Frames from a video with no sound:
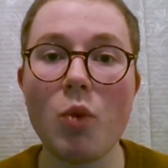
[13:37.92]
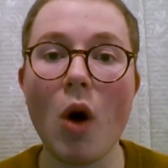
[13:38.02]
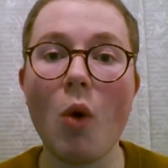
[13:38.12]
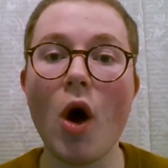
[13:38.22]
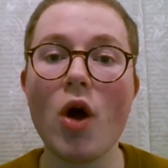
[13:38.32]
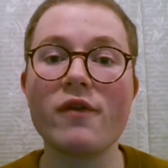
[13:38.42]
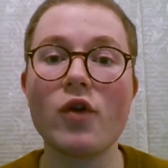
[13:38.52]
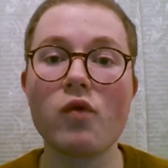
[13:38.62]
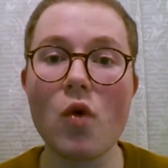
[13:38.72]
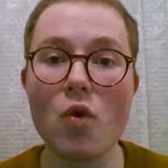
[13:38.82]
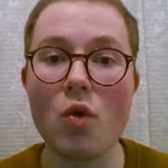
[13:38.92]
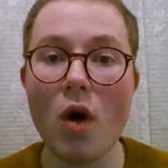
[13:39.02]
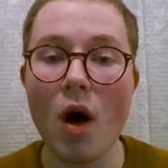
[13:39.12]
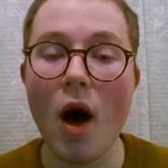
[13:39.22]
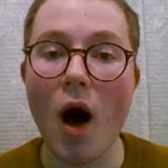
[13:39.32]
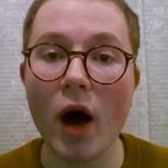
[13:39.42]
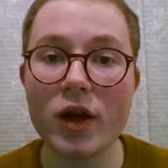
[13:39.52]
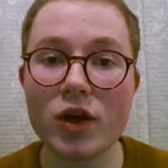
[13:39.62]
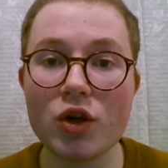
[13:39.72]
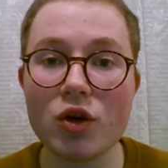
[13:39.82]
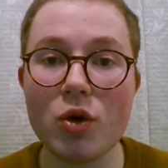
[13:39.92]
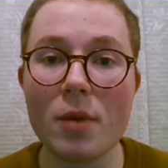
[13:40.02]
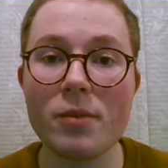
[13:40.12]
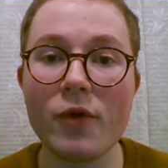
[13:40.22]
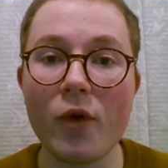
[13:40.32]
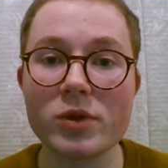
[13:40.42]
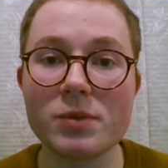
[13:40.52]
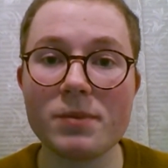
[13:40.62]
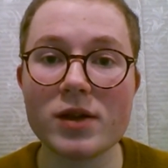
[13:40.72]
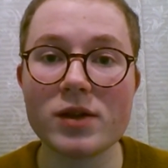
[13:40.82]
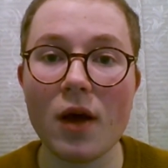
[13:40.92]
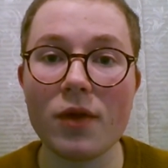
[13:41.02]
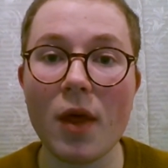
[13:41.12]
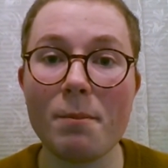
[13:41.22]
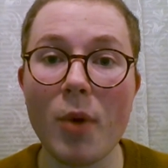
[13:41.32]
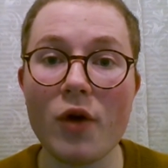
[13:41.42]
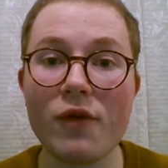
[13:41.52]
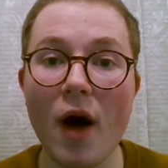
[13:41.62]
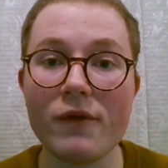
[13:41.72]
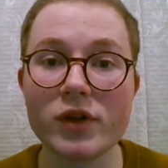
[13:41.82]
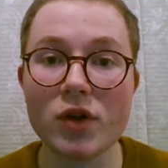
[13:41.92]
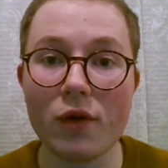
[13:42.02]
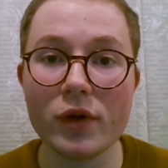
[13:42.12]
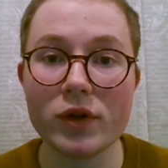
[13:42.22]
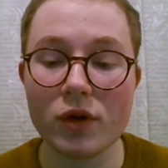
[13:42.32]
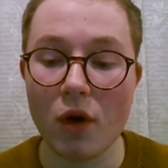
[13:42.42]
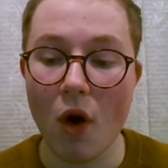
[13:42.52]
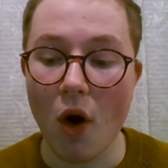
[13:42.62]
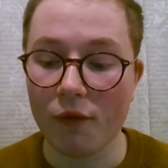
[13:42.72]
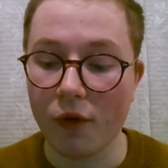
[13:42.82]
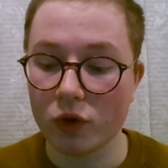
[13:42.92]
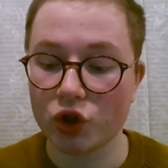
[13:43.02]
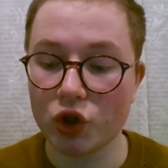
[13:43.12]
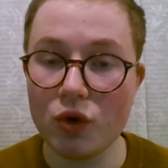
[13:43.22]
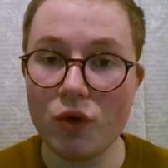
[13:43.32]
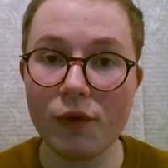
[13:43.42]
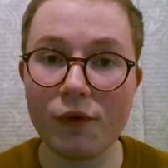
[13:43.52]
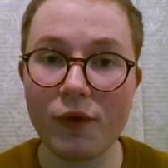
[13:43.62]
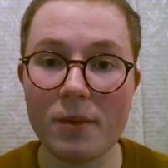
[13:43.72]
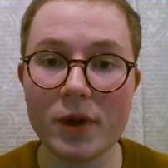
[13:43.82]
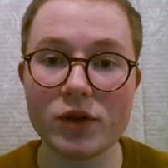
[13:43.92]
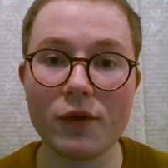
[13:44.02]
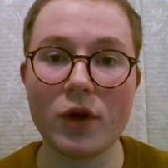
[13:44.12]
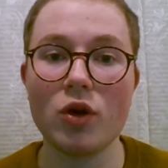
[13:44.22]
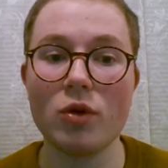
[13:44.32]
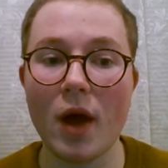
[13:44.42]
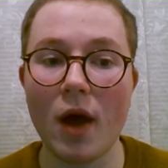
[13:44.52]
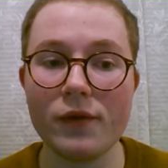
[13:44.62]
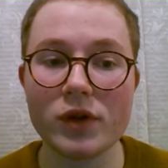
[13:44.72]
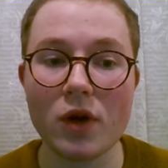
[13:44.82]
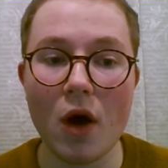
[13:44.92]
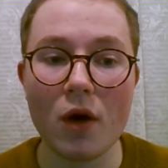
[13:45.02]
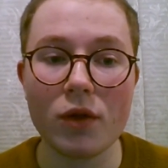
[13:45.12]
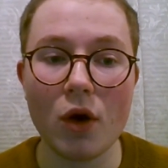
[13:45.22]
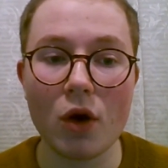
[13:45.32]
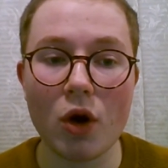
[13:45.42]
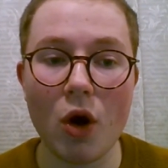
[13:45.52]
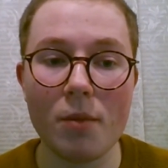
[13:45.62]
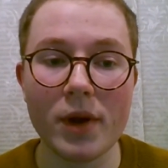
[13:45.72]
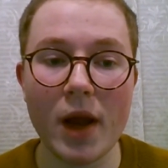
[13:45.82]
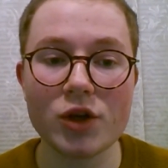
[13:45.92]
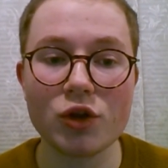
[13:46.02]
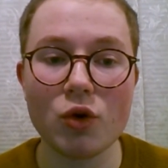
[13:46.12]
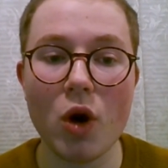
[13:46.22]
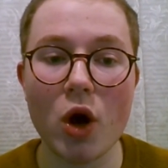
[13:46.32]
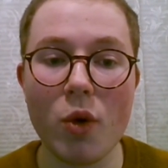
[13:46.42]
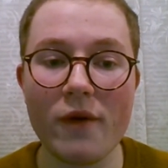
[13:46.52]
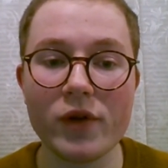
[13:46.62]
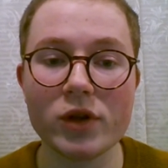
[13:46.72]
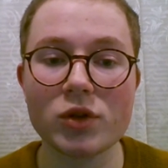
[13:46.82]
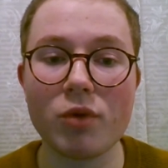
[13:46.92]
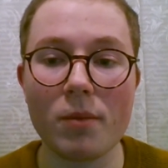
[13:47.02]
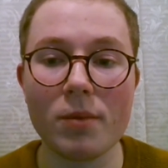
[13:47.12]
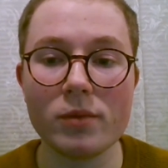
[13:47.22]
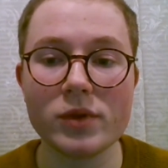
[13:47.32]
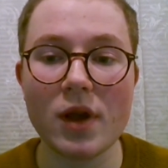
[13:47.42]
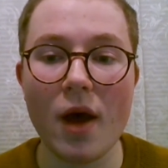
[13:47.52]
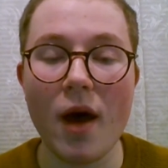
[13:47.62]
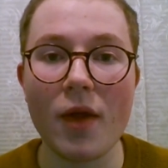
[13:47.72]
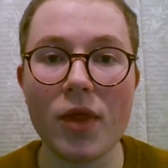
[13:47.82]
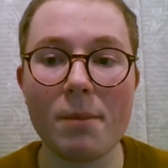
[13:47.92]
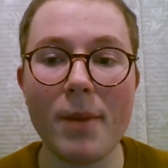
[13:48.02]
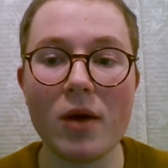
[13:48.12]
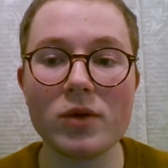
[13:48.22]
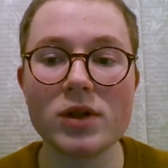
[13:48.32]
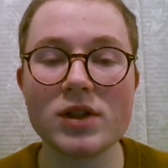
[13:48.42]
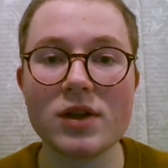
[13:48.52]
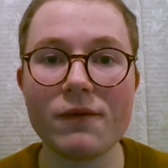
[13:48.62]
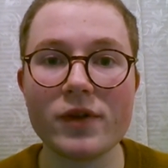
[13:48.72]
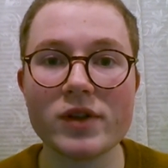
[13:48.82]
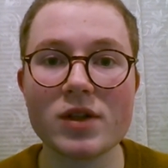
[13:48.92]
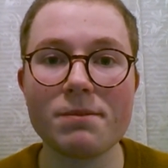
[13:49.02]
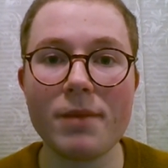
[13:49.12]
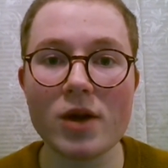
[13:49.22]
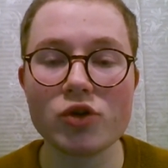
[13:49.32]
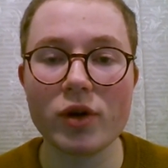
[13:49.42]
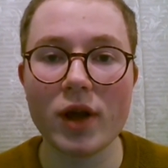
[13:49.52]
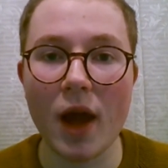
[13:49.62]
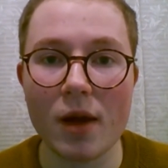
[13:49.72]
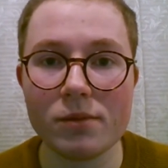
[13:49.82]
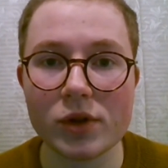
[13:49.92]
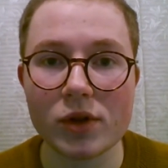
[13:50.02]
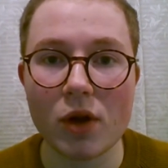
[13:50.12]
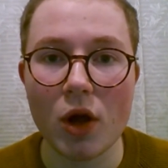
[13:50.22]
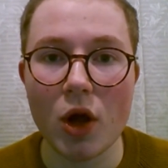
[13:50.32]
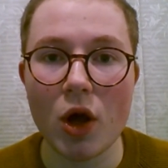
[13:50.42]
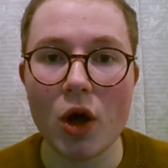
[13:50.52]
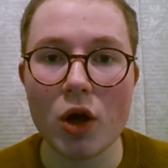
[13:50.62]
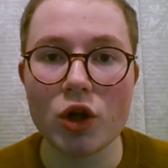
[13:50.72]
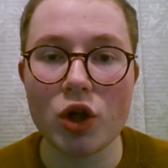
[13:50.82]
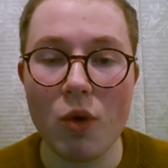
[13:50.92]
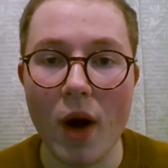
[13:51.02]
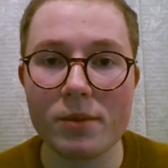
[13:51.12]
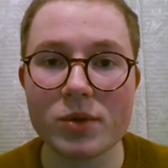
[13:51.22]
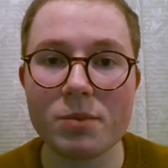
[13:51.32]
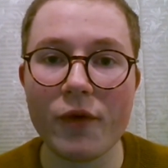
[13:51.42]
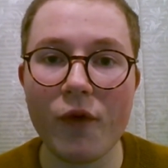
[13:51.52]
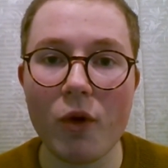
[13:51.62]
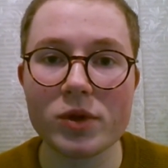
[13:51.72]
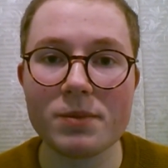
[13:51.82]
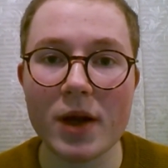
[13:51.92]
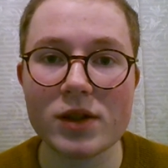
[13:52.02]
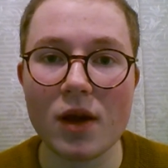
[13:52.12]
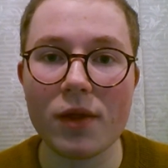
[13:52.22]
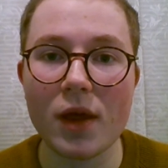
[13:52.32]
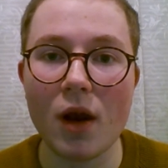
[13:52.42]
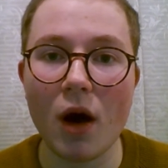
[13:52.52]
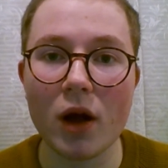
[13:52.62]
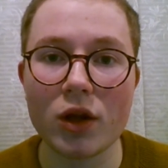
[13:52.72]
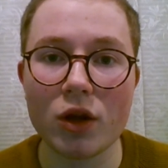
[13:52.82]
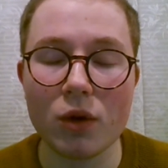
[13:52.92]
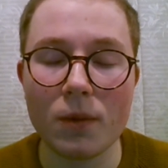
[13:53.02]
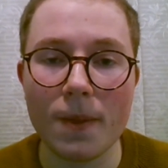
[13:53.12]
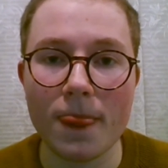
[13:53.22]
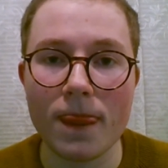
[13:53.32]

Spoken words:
While overall, IQ performs better than both other solvers for two families of QBFs, the combinational equivalence problems and the bounded synthesis Petri games, QAbs performs better than IQ.